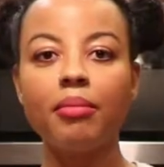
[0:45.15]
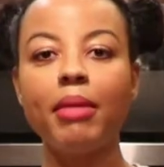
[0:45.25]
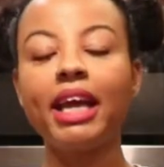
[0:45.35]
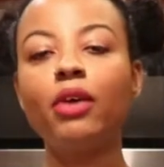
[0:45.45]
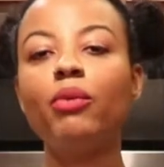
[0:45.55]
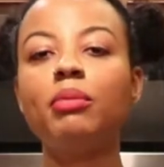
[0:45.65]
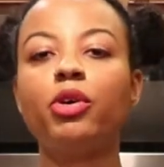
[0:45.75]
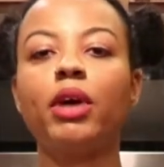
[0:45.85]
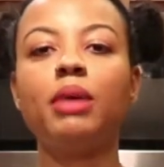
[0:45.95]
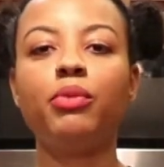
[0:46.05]
Making whipped
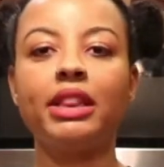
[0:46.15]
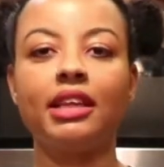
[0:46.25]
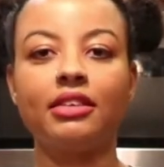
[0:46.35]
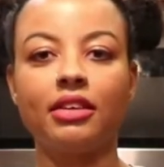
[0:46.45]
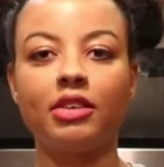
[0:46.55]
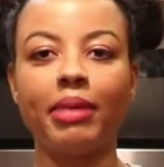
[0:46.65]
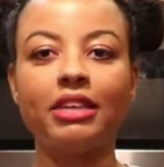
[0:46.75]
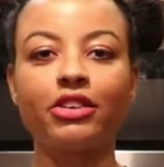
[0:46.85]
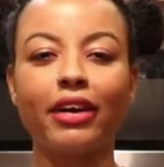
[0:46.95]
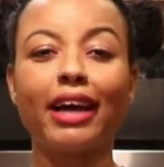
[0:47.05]
cream with this dispenser